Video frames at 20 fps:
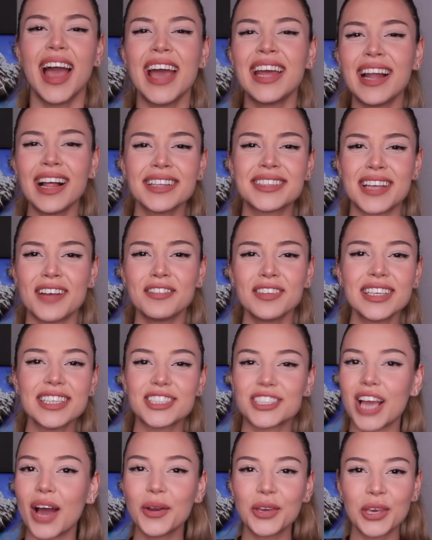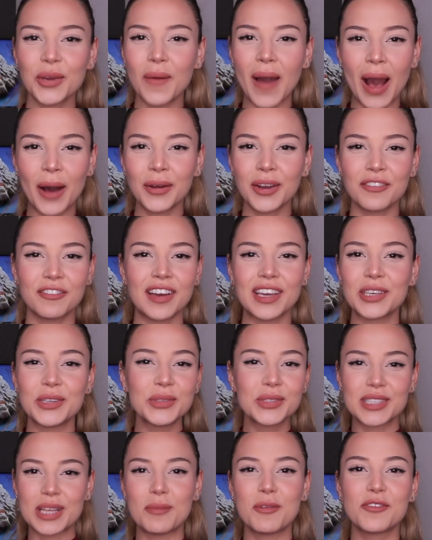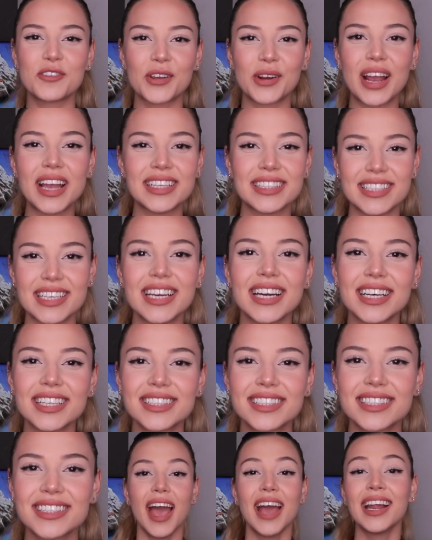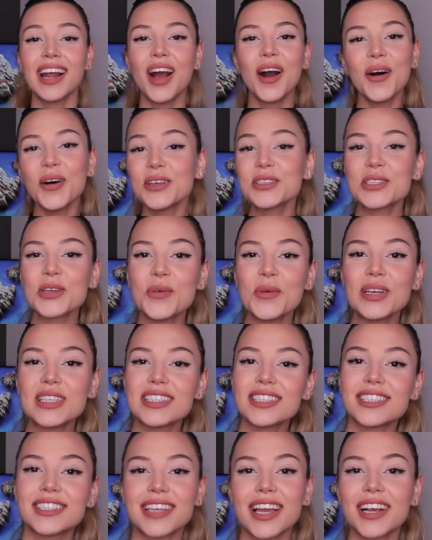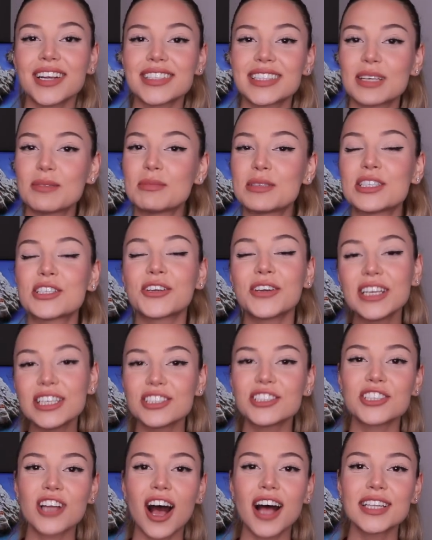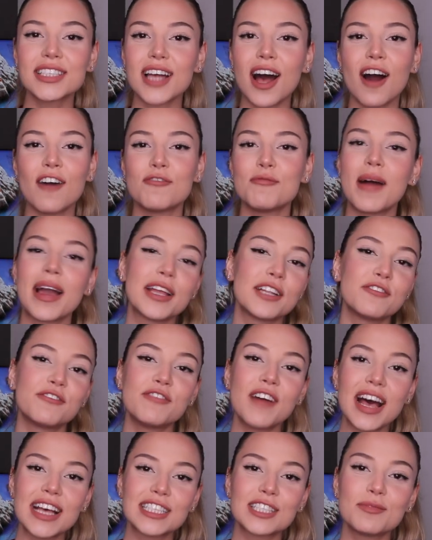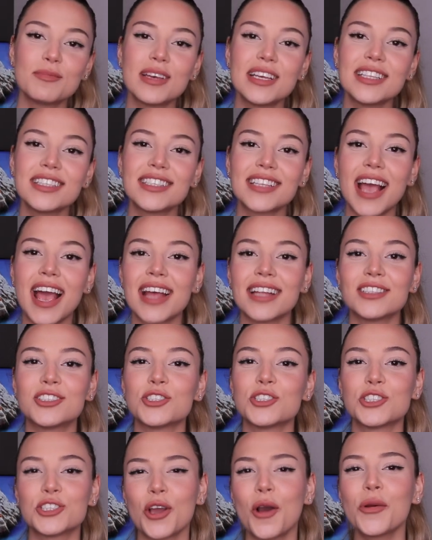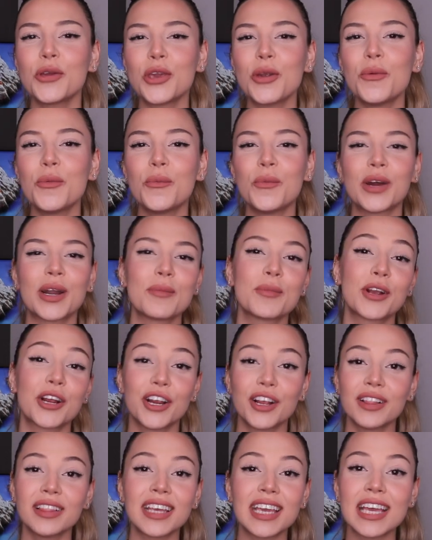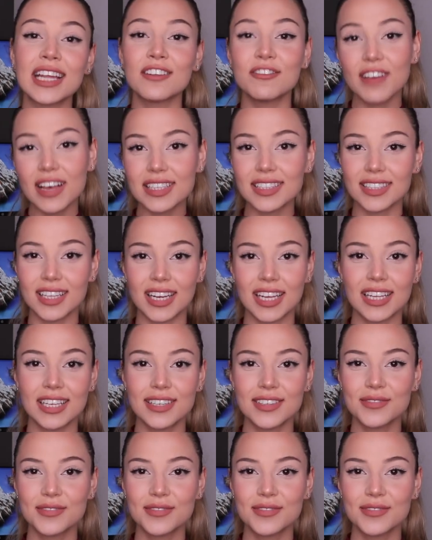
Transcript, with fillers: And I'll definitely shout you out if I use some of your ideas. And I also want to share some screenshots of my investments and to show you what I'm currently invested in.